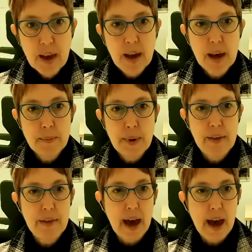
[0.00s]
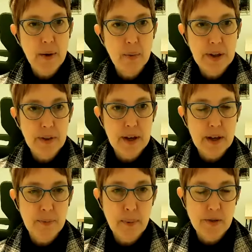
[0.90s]
And by that, we think
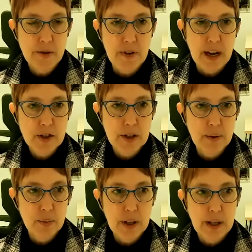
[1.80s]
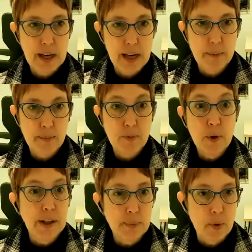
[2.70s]
of preservation really in
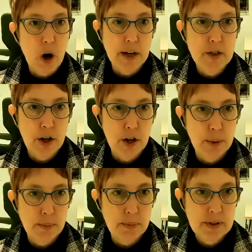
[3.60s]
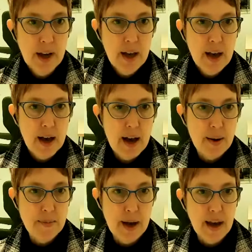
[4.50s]
really broad terms.
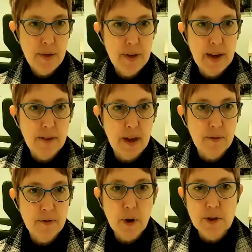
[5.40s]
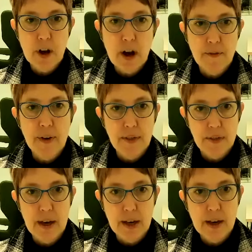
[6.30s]
I think that folks often
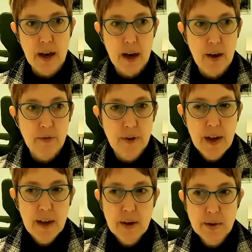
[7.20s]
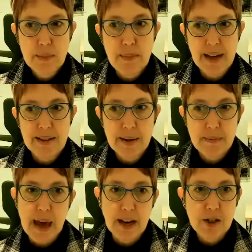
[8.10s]
think of those amazing
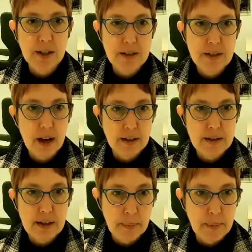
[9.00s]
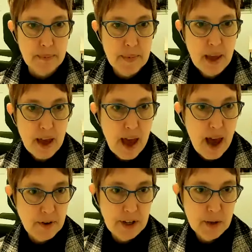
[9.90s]
mansions on Summit
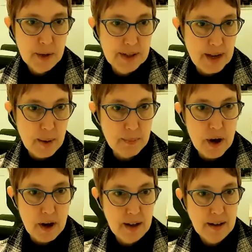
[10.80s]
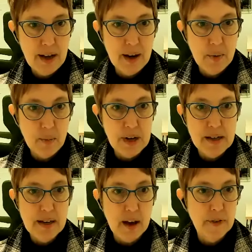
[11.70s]
Avenue in St. Paul, and we
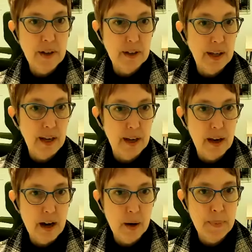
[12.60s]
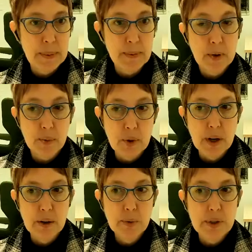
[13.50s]
definitely are people who
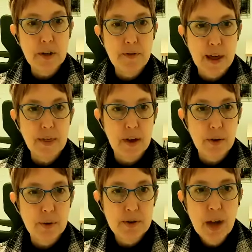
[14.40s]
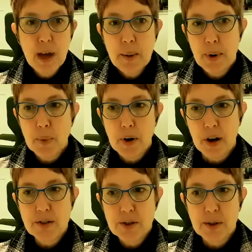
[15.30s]
would defend those. But we're
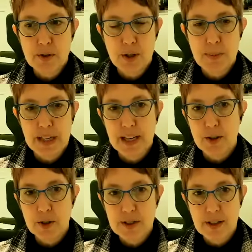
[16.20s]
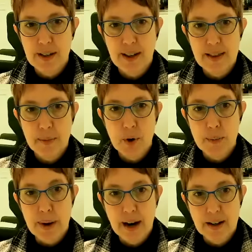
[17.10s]
also extremely interested in the more
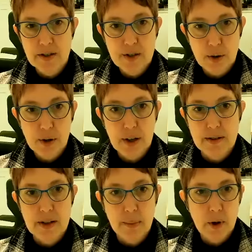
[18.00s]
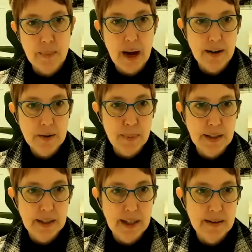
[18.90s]
modest stories and the more modest
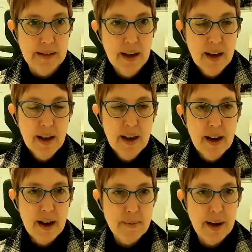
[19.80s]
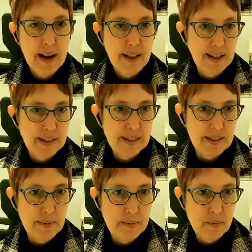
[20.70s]
buildings. I like to
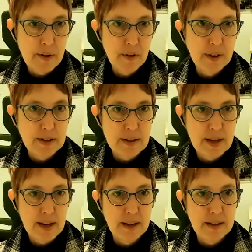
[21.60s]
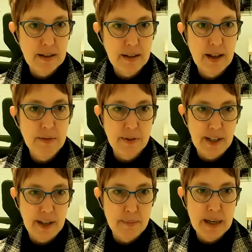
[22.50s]
reference the
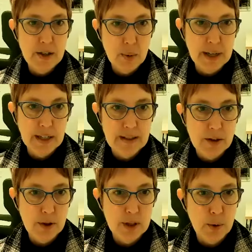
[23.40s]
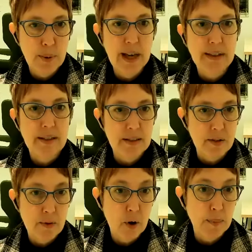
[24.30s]
lovely mid-20th century duplexes on
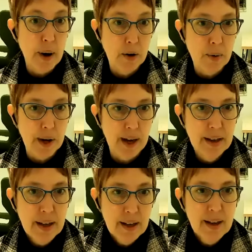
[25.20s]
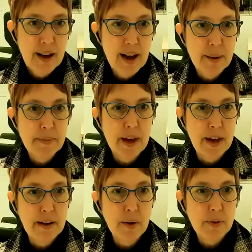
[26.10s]
Ford Parkway.
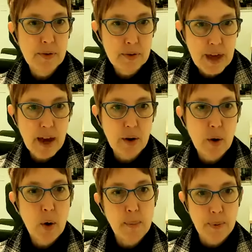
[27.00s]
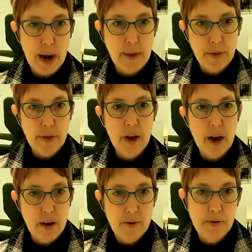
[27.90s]
That whole breadth
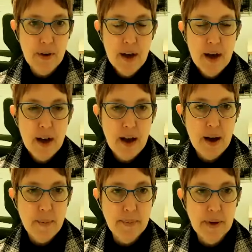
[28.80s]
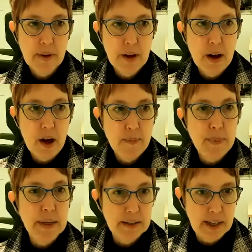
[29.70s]
of
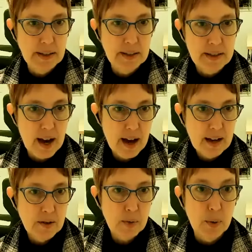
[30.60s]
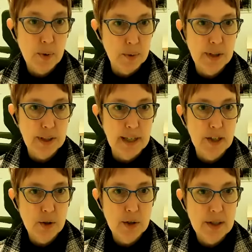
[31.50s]
building stock is what we're really
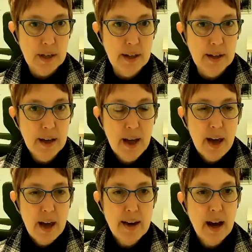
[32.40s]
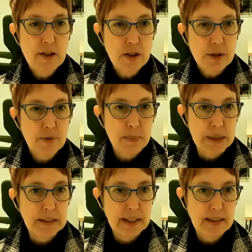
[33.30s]
interested in, and not just for
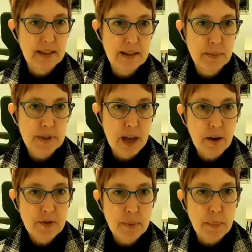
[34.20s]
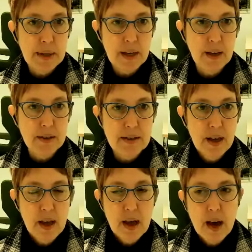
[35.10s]
buildings as themselves, but because
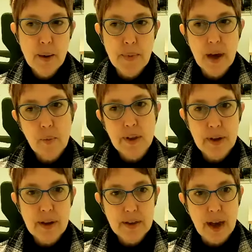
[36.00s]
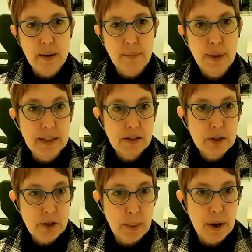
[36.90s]
we think that places
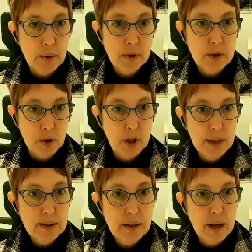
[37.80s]
shape our stories.